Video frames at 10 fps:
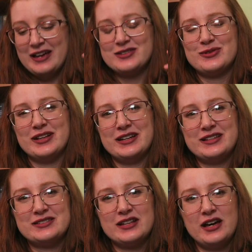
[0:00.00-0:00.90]
as well
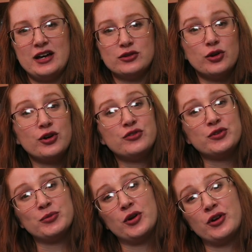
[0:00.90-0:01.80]
as uh, Lauren
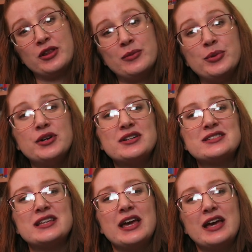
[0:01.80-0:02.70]
from Lauren and the
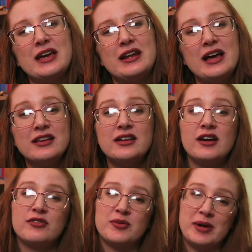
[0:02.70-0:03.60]
Books, and
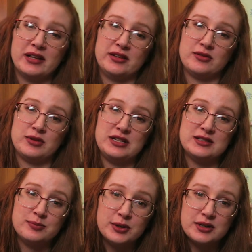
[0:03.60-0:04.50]
Elena from Elena
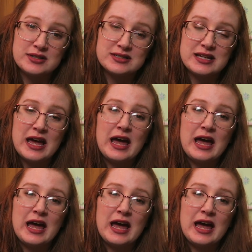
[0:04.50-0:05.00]
Reads Books,